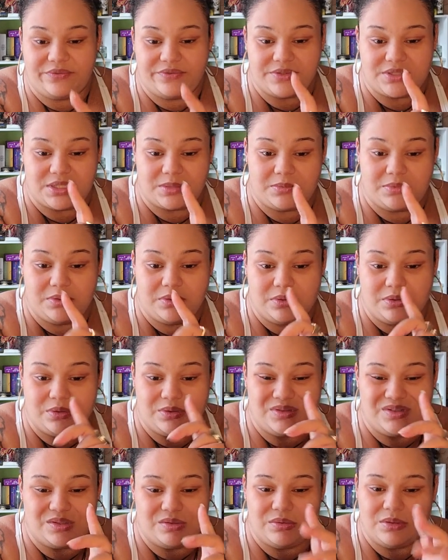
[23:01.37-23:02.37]
For some of
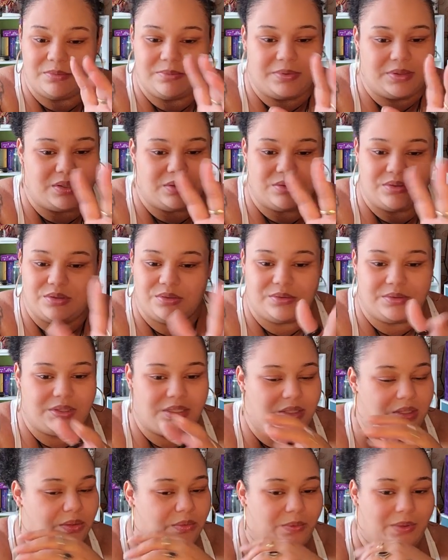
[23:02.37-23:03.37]
you do it, but you do it
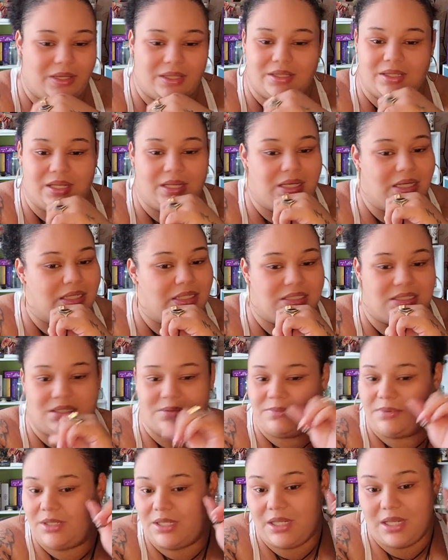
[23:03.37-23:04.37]
in a way that needs to
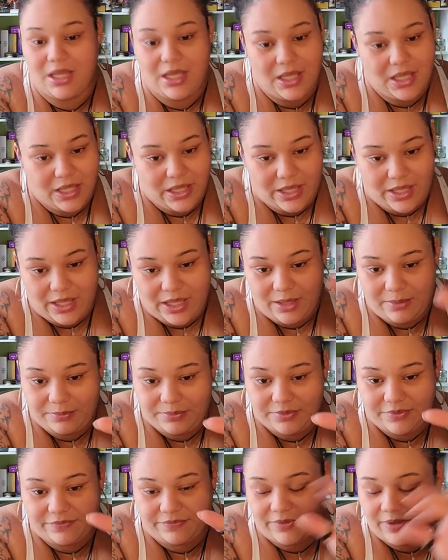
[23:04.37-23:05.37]
be
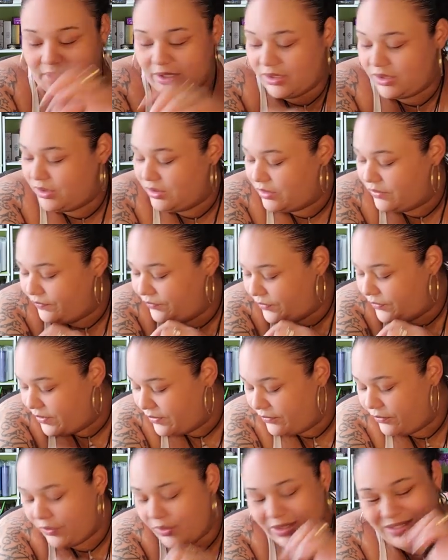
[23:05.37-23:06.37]
amplified. Your
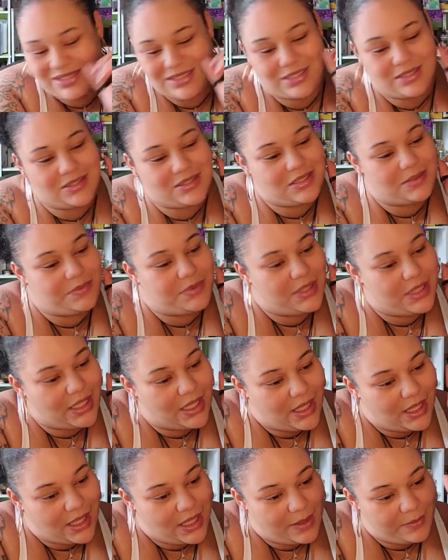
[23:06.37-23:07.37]
voice needs to be
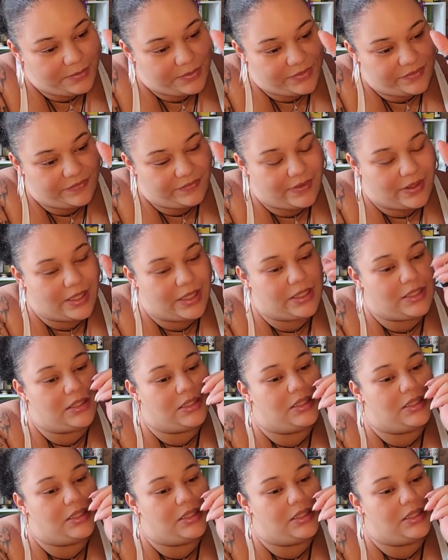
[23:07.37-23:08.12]
amplified.